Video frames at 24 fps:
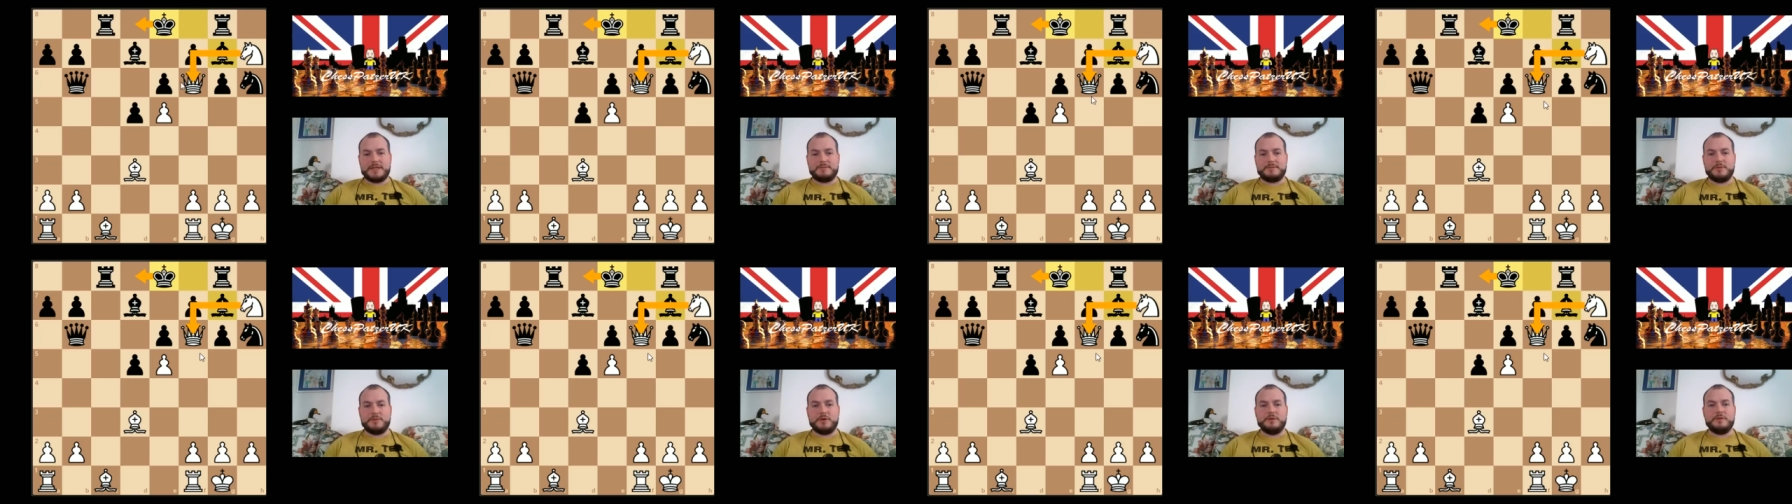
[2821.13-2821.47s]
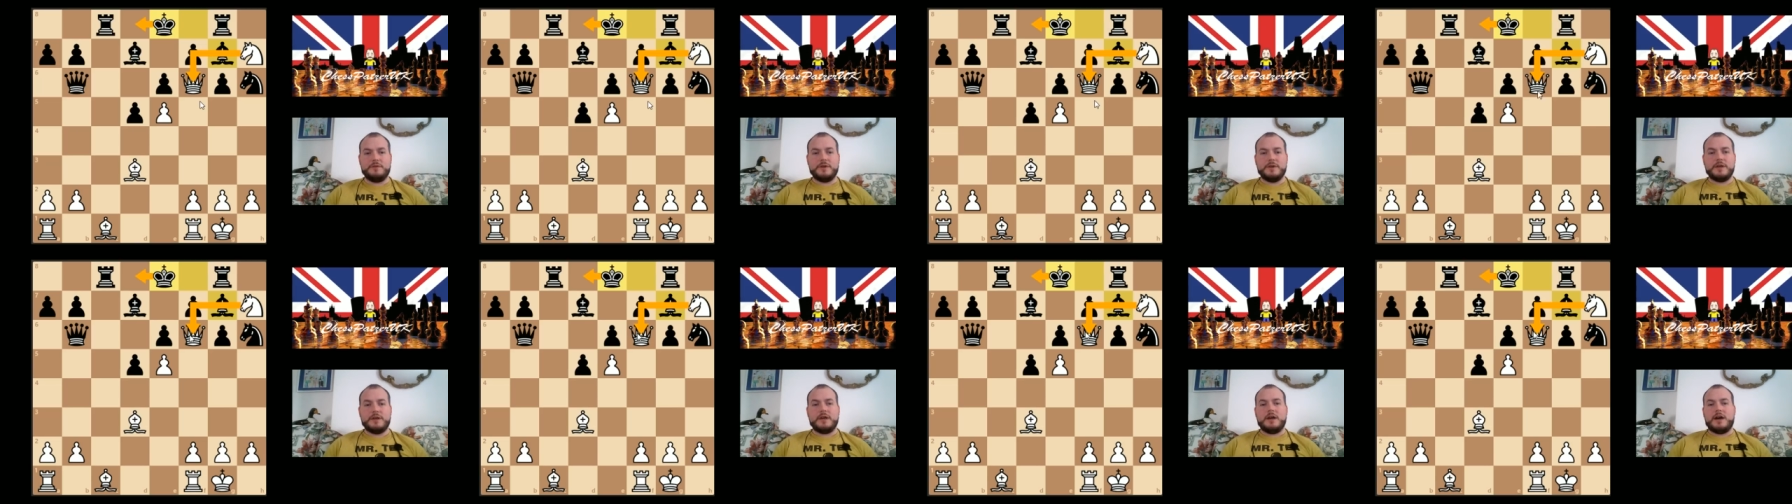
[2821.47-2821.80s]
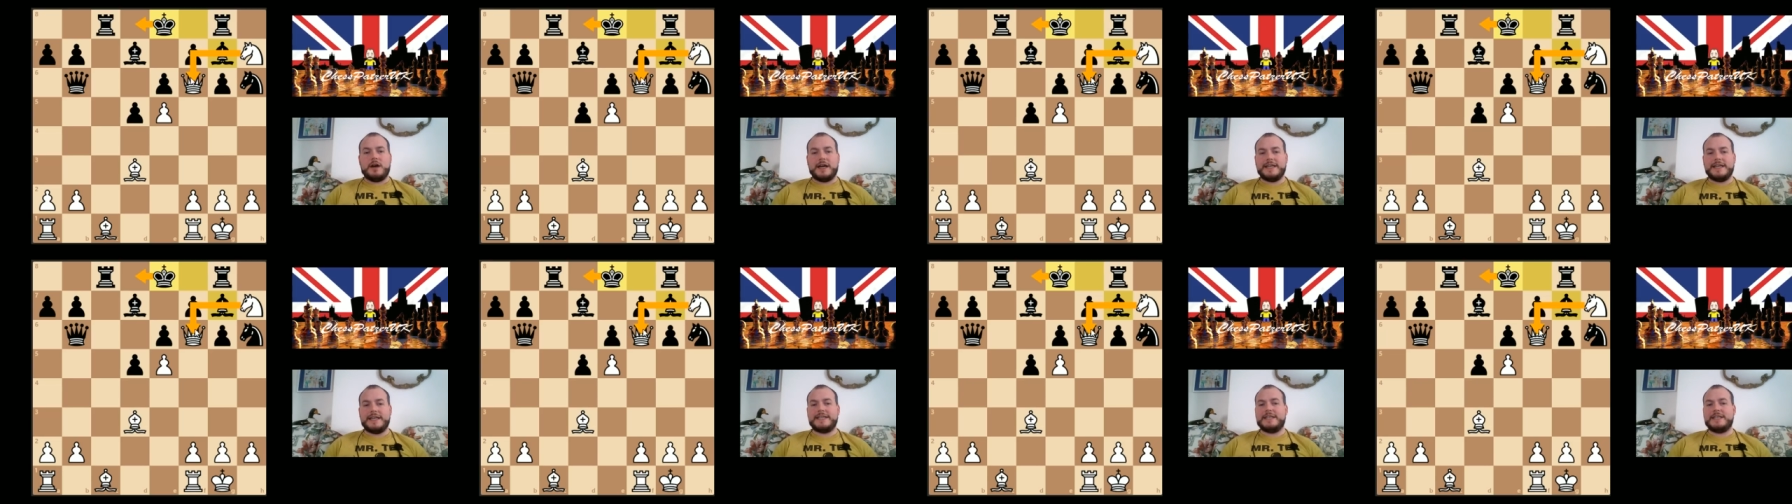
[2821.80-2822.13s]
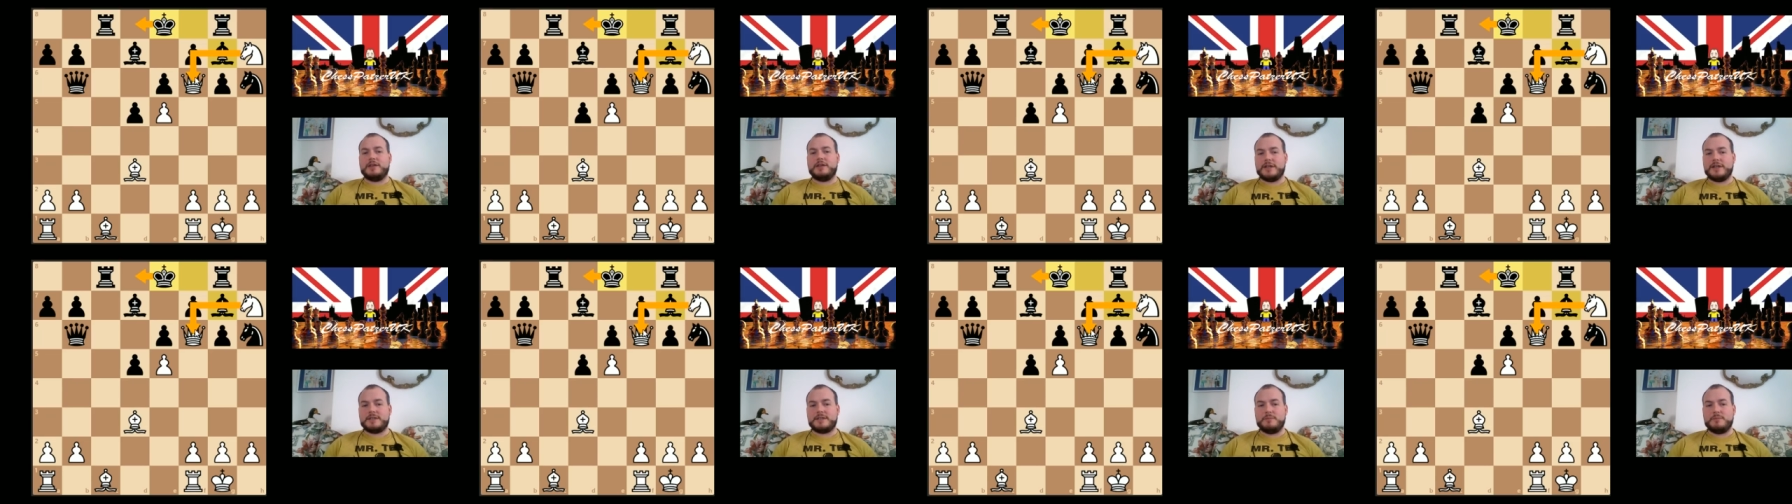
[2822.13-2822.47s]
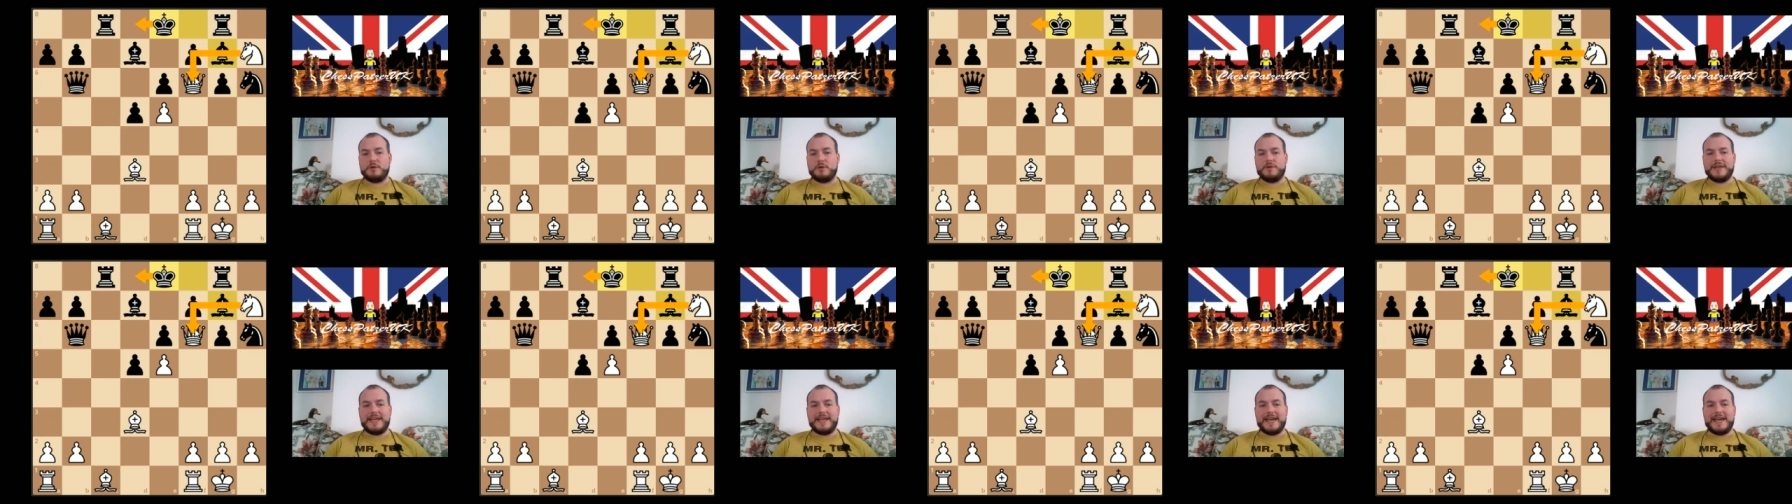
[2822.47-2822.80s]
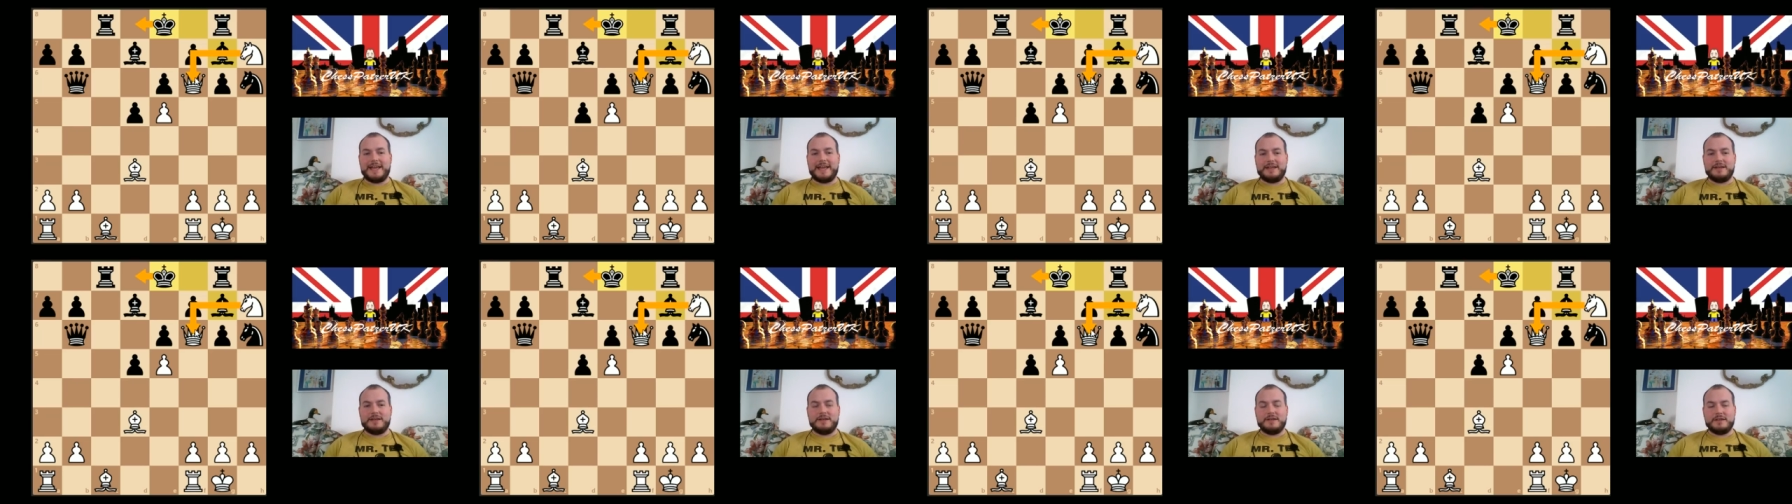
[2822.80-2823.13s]
move, I need the knight to move
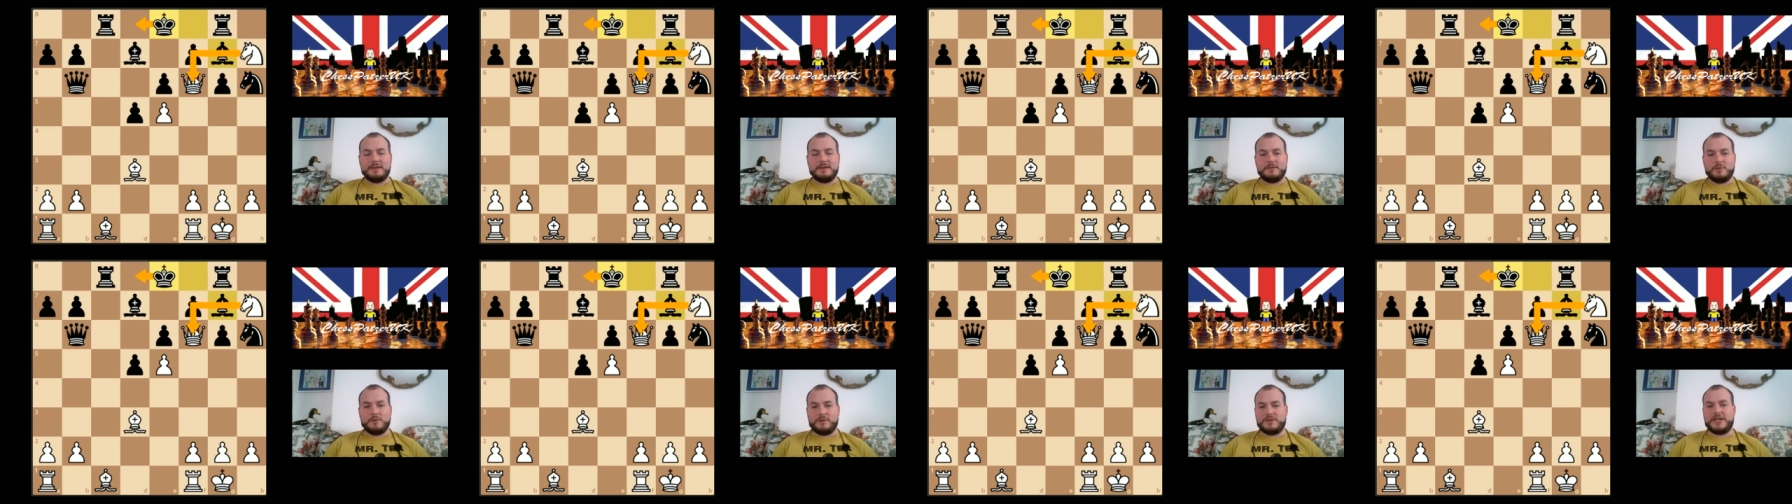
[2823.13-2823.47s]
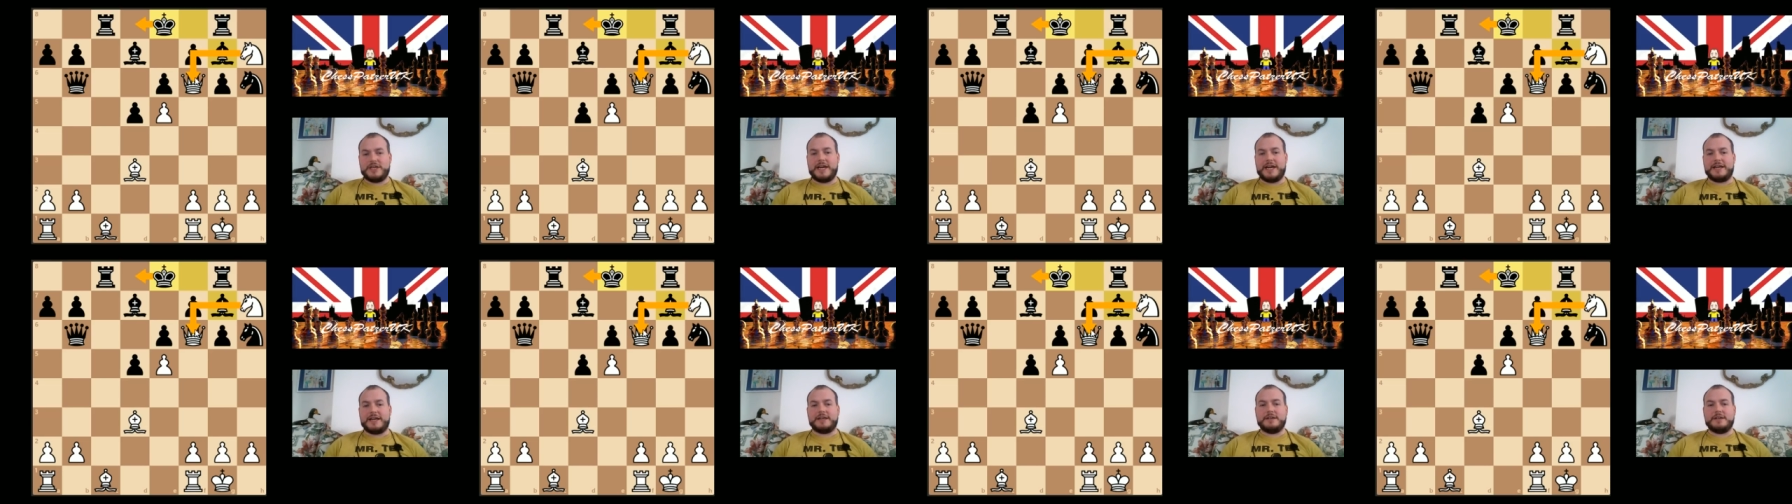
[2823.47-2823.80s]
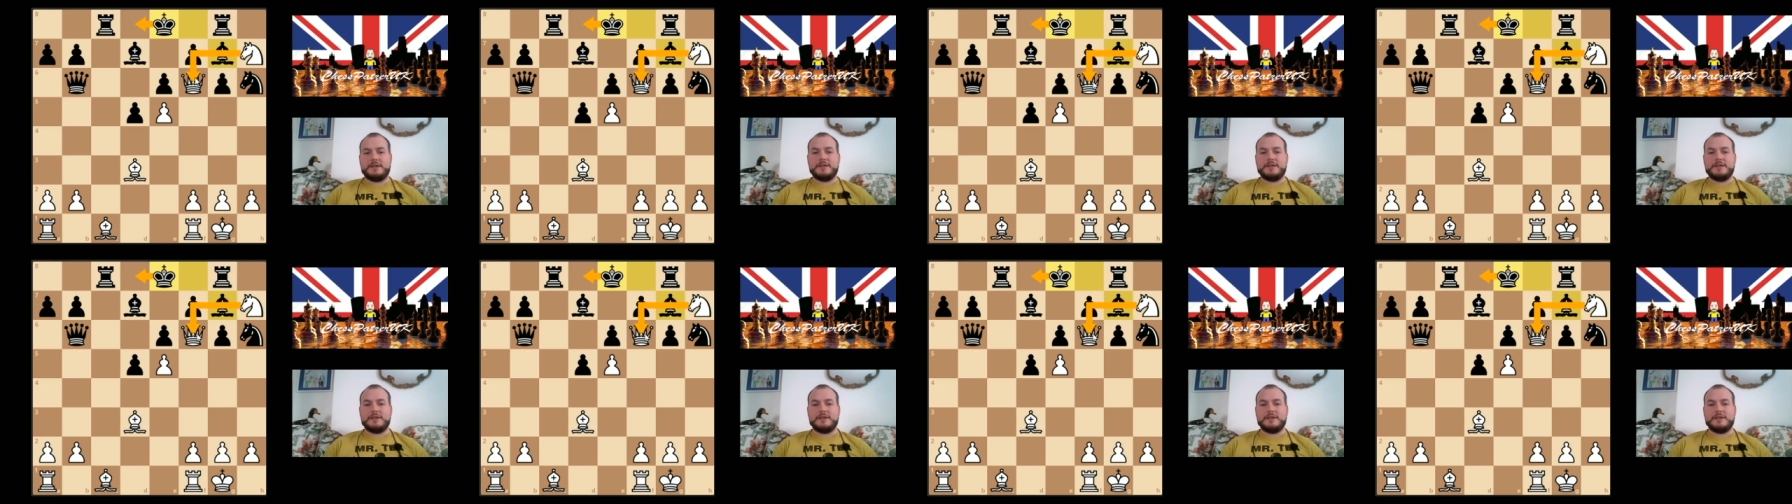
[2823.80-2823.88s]
again with check.